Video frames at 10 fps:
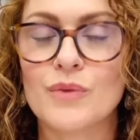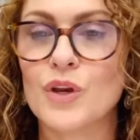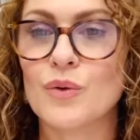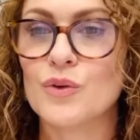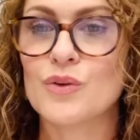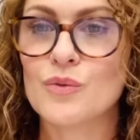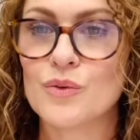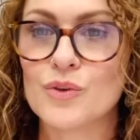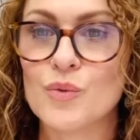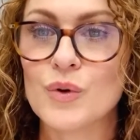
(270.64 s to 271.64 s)

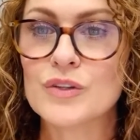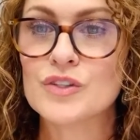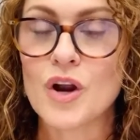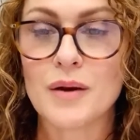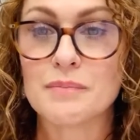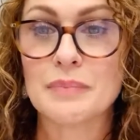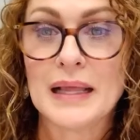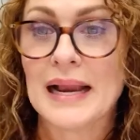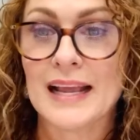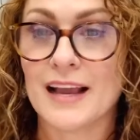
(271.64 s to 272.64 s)
you will start
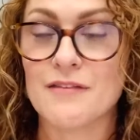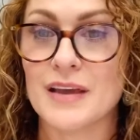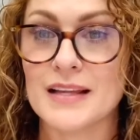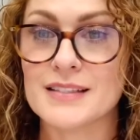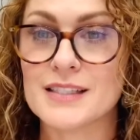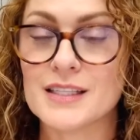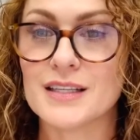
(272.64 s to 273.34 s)
planning events